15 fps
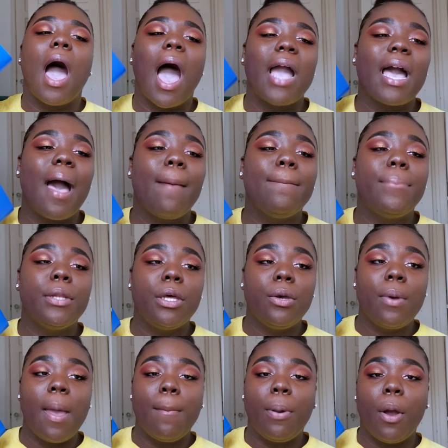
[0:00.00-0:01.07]
I got
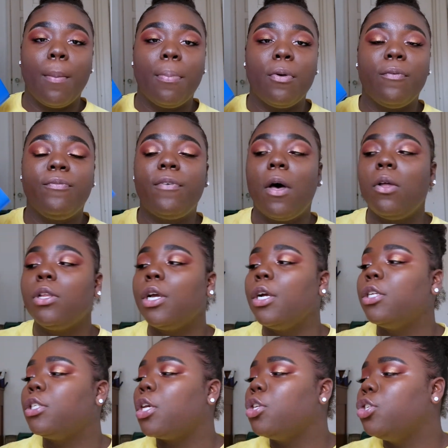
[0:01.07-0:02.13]
blue and purple
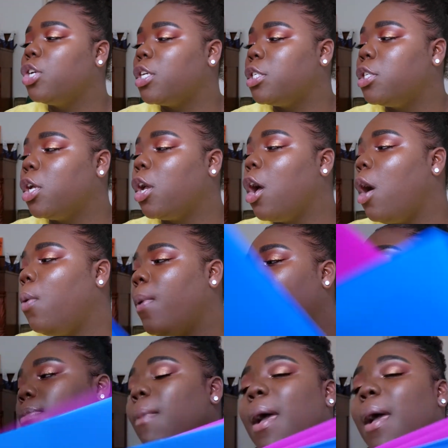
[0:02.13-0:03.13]
folders just to go with my